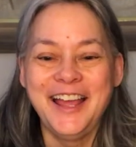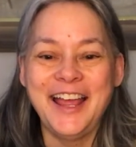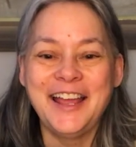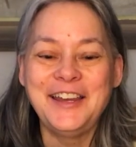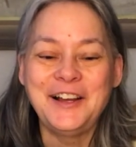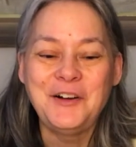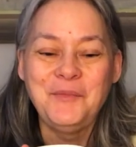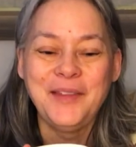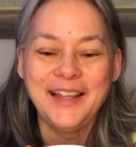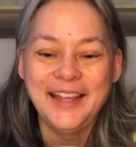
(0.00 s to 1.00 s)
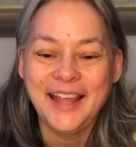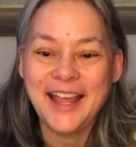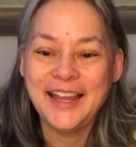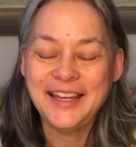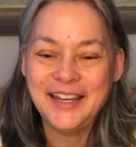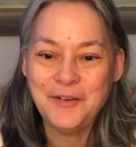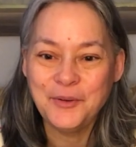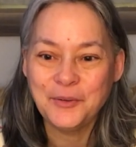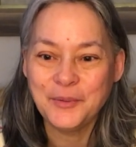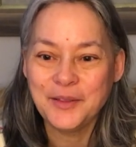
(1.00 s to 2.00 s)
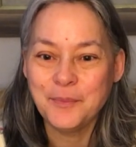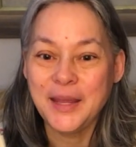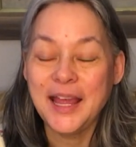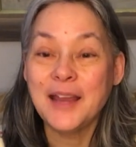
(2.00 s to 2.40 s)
and he was with me.